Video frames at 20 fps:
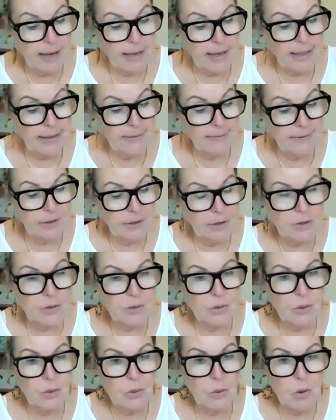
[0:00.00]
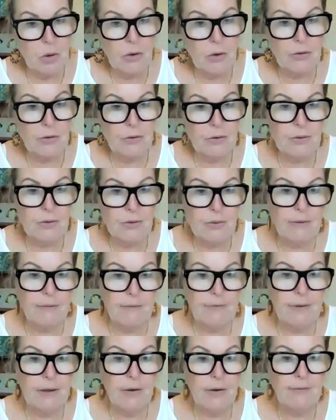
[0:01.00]
even do a walkthrough
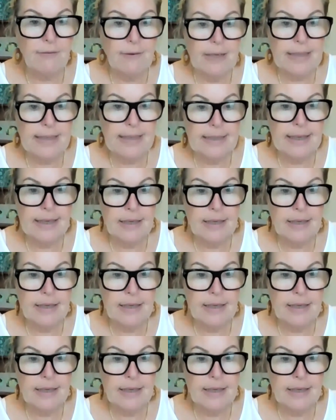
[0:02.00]
of the office.